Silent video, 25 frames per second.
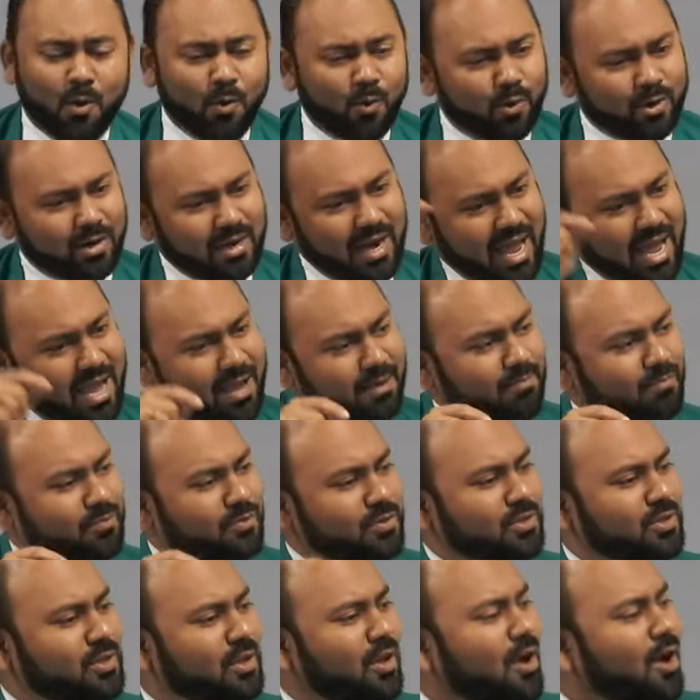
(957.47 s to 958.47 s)
who
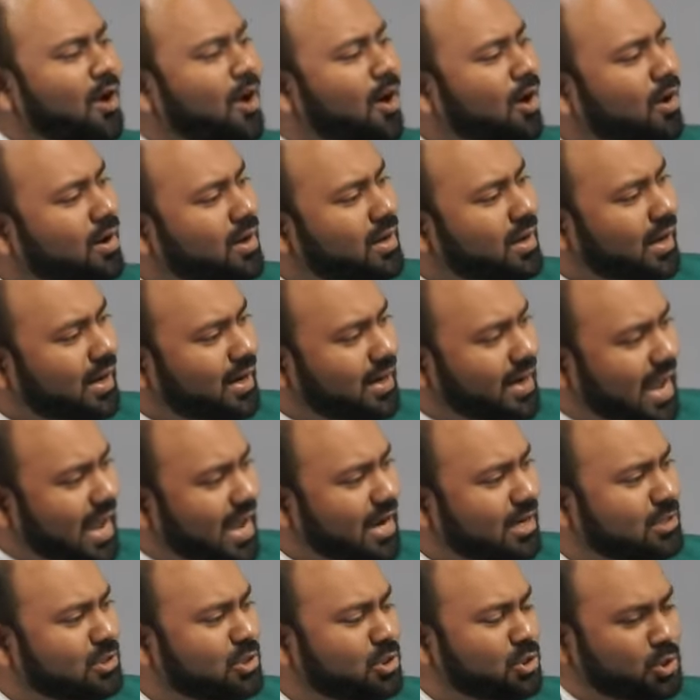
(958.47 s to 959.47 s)
climbs on her
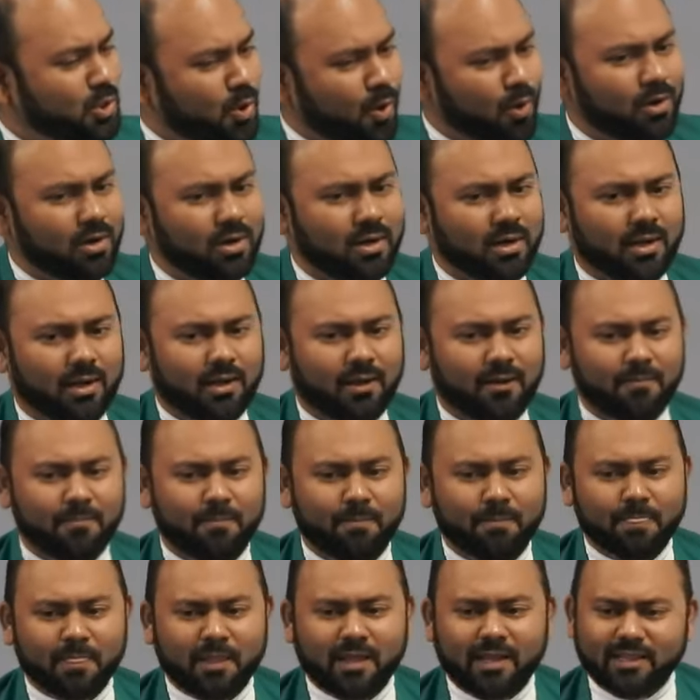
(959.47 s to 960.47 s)
dad's shoulder,
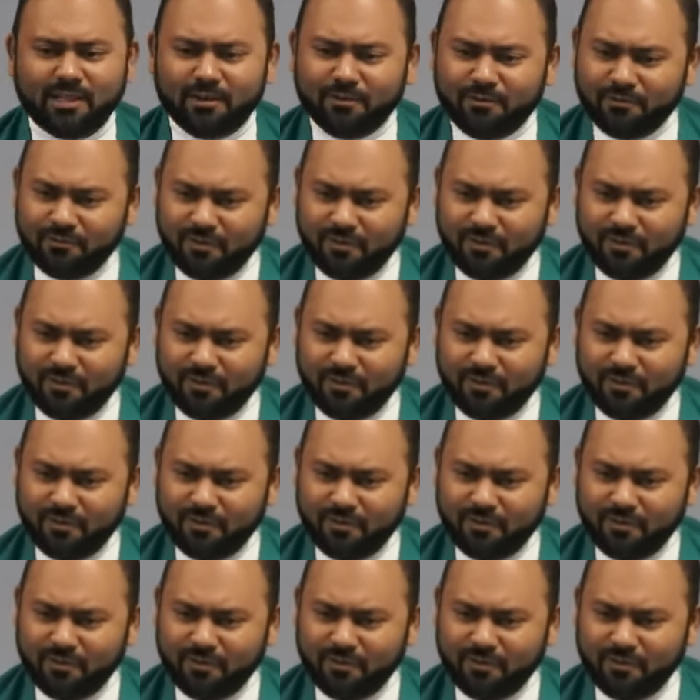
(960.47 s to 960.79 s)
the